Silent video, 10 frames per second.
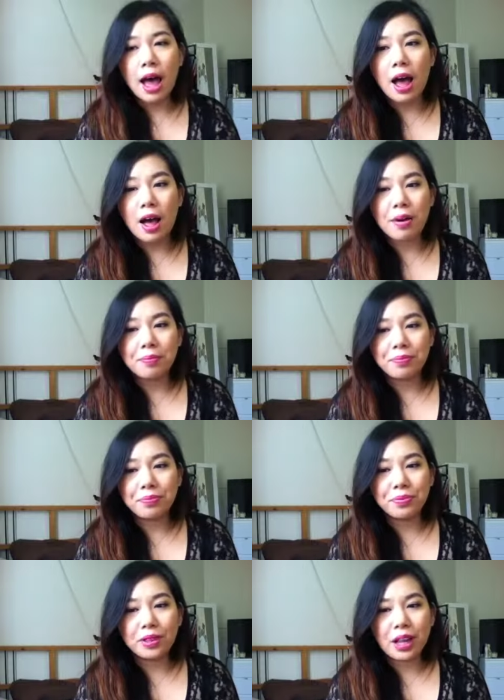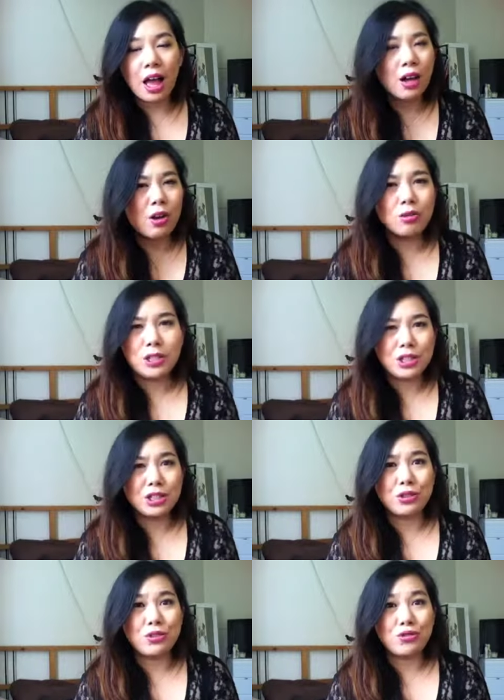Um, our culture's
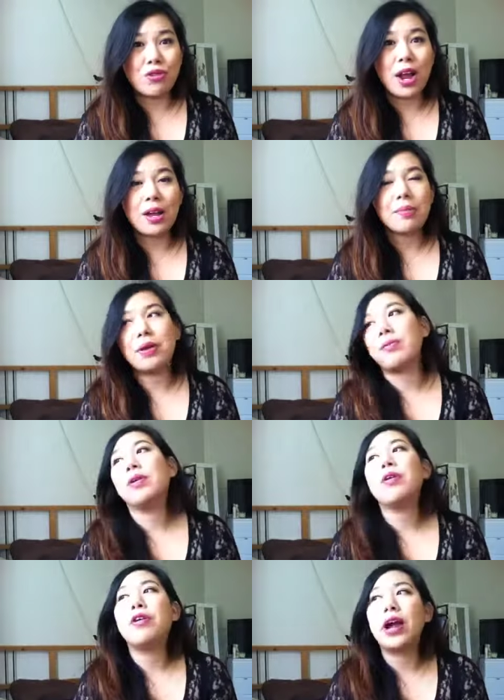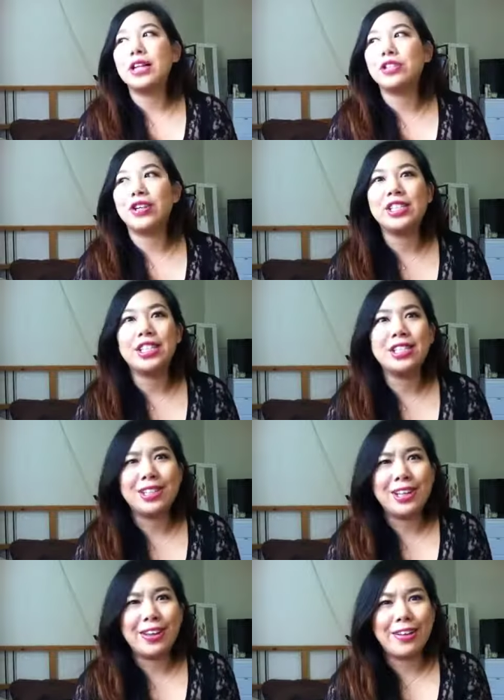just great, man. We're not great stressors,
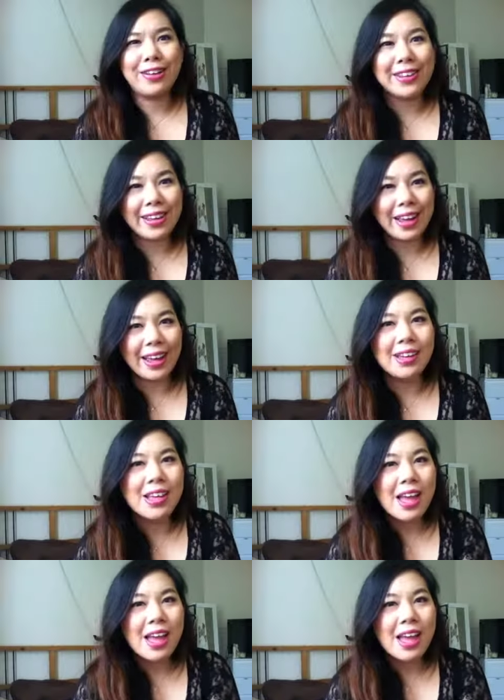so yeah.